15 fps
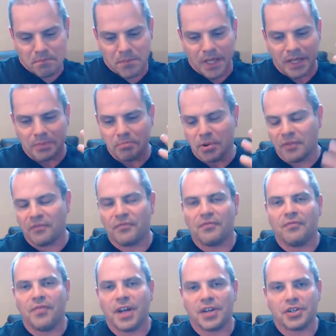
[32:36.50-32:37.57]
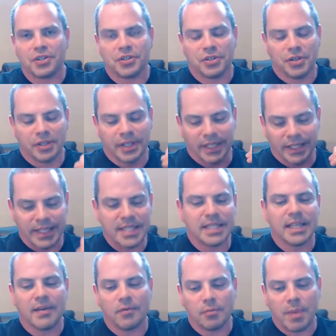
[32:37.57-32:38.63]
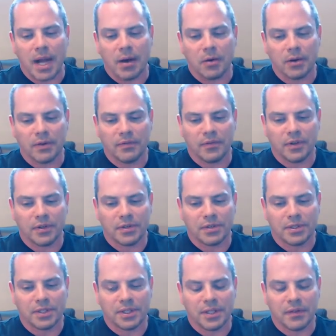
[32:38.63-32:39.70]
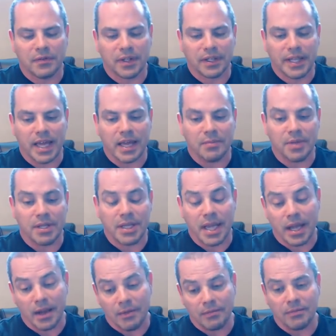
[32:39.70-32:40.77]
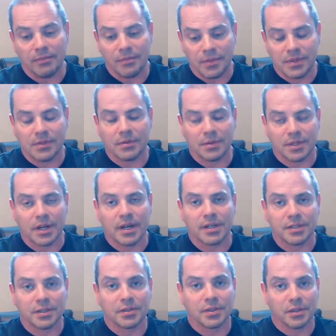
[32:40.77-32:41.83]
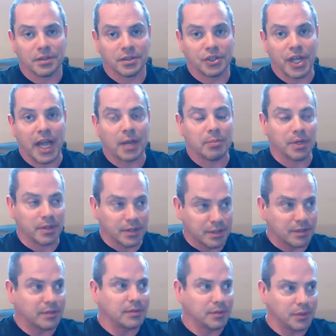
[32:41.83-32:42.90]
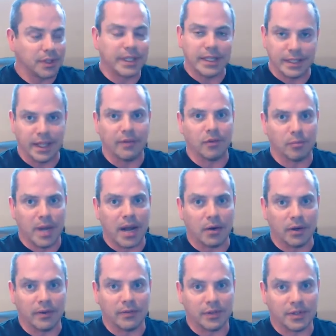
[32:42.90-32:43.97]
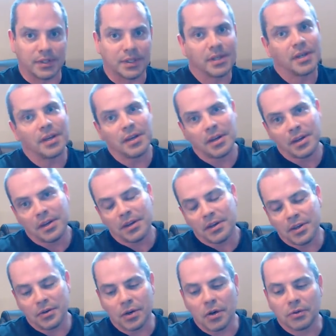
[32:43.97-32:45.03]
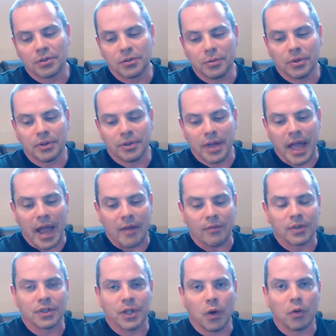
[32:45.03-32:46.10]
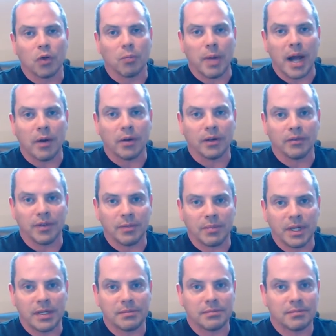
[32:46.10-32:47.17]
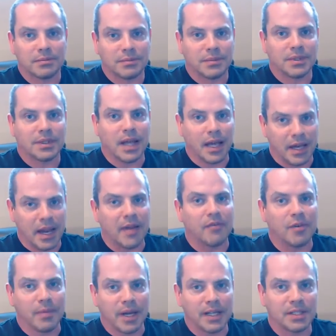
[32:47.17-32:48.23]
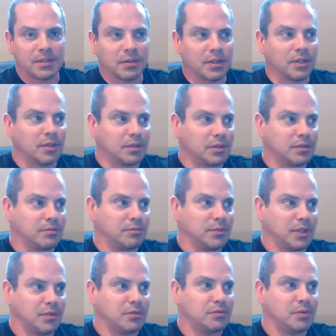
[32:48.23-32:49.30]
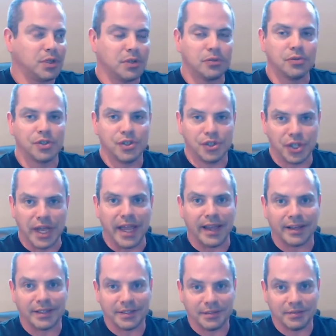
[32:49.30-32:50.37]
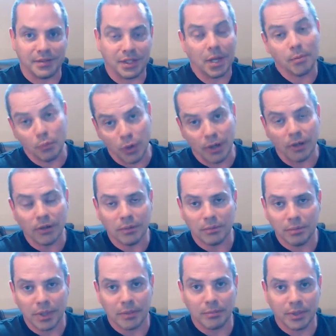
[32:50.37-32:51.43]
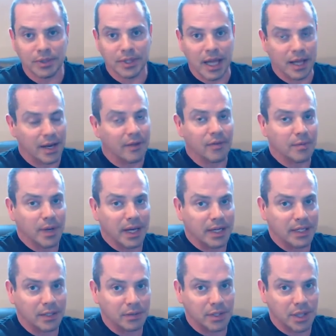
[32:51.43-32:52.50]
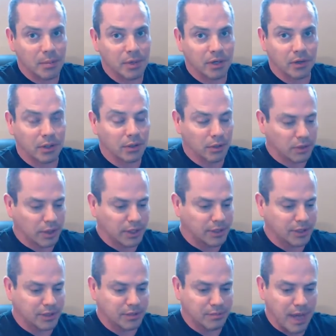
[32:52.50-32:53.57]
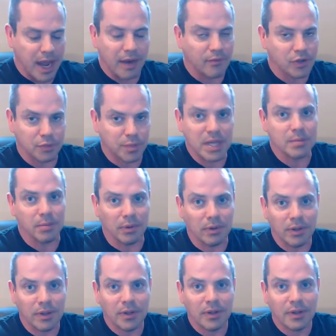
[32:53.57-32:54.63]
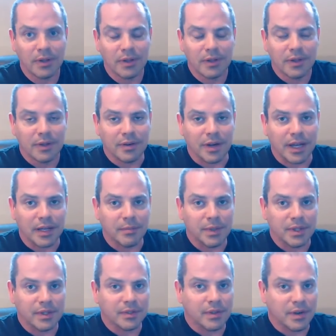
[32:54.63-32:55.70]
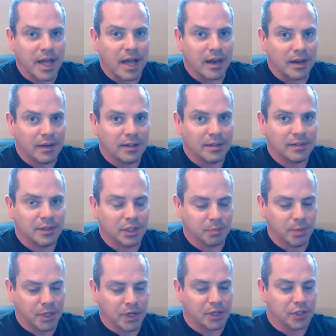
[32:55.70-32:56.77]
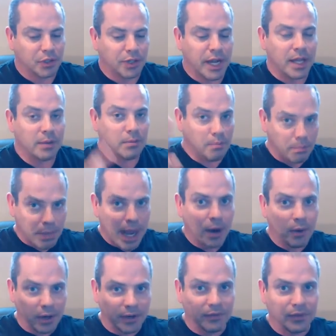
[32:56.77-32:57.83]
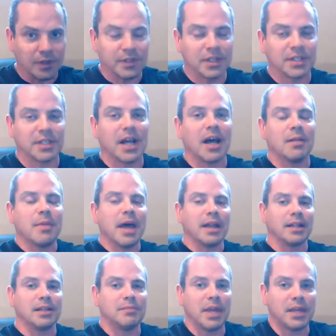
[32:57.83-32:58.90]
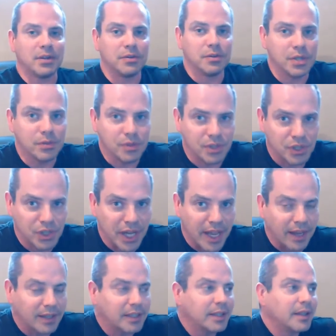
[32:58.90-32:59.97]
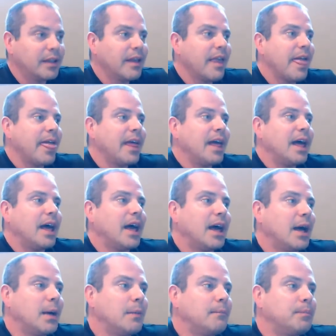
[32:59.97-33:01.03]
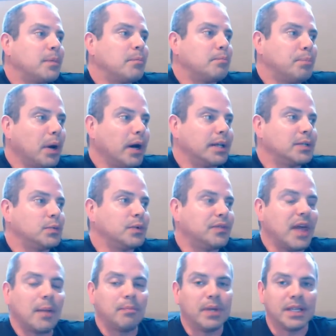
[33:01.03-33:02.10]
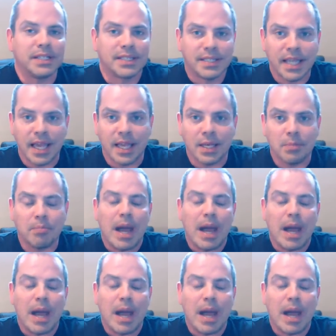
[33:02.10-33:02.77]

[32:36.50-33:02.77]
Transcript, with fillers: like professional and elite level powerlifters and stuff like that, I mean, yeah, those guys are going to look jacked because they're elite level powerlifters. You go to an average local powerlifting meet, not everybody's going to look, you know, huge and jacked. Some will, but but not everybody. You know, some are going to look like just average people, right? I mean, they're, they're not just because you're a power lifter doesn't automatically make you huge and jacked. Um, but with that being said,